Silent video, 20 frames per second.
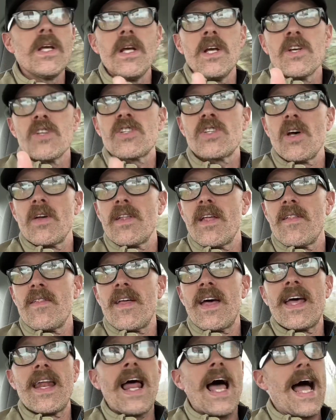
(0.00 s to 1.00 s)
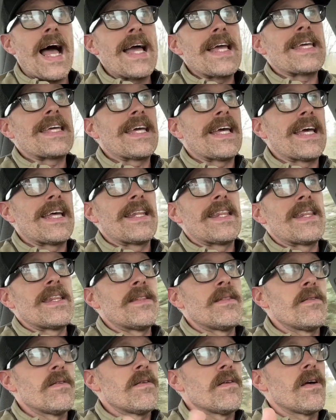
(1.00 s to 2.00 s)
so that then I
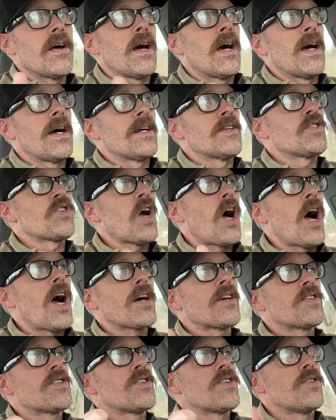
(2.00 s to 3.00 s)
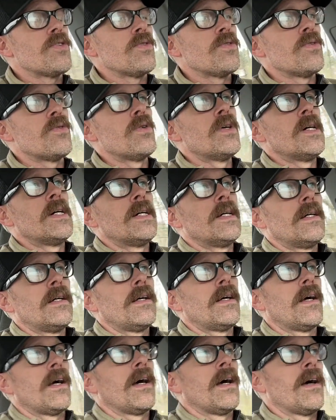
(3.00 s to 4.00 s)
can talk to
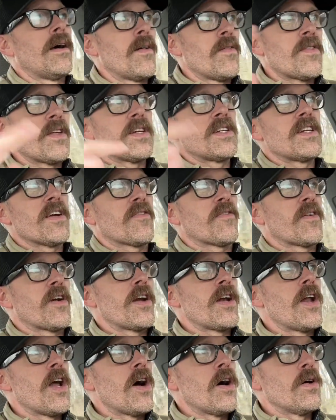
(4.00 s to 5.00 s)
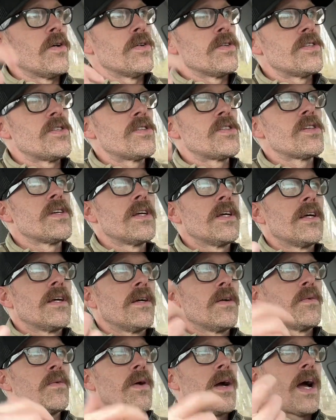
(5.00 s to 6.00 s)
the different nodes.
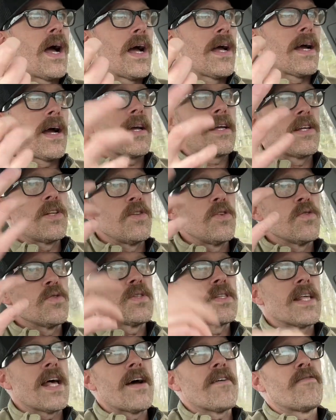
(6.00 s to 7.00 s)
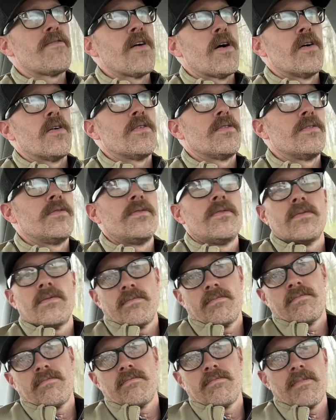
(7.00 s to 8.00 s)
I can use that phone
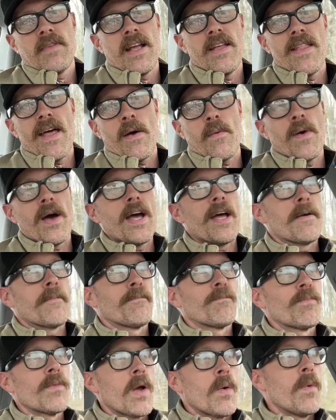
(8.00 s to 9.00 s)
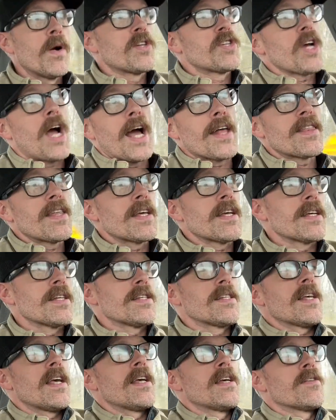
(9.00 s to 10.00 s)
in that way, which I think
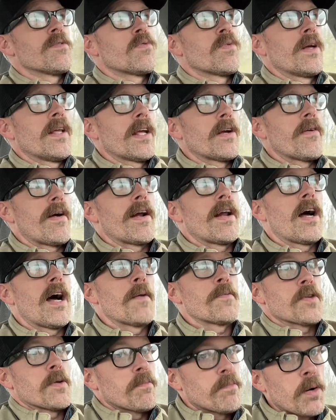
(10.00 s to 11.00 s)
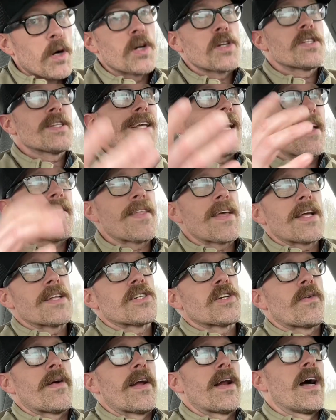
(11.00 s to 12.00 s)
is a really great option. Personally, I think it's
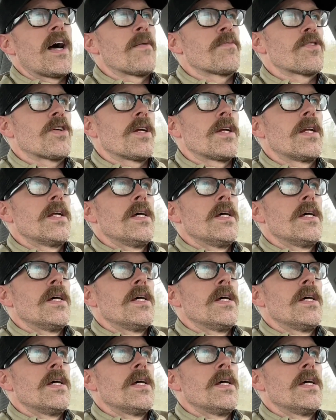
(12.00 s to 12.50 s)
a great option.